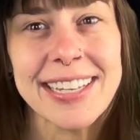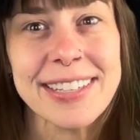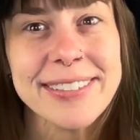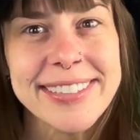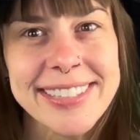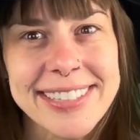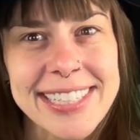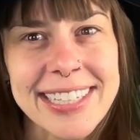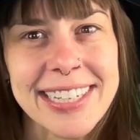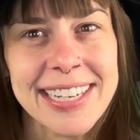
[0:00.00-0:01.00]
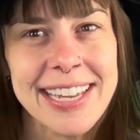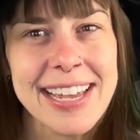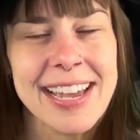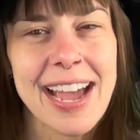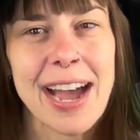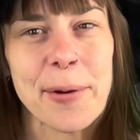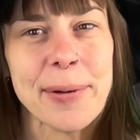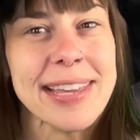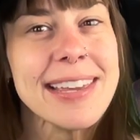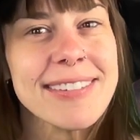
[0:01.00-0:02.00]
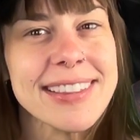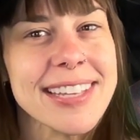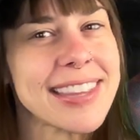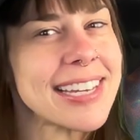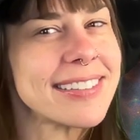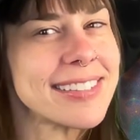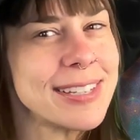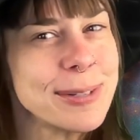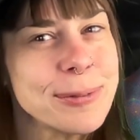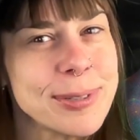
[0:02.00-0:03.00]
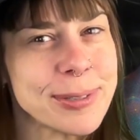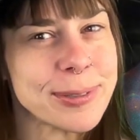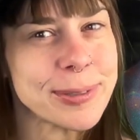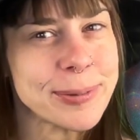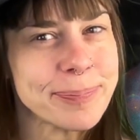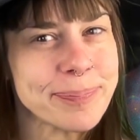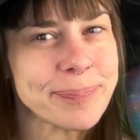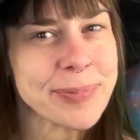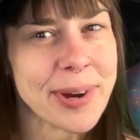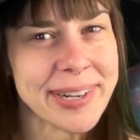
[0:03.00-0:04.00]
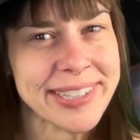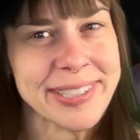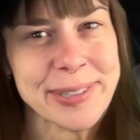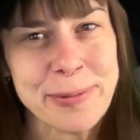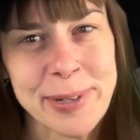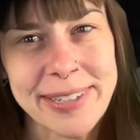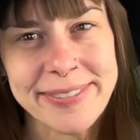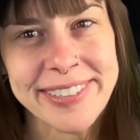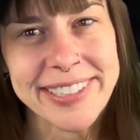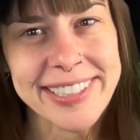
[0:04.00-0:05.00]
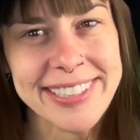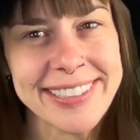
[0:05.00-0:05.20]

You'll see how even the things you do are in your favor.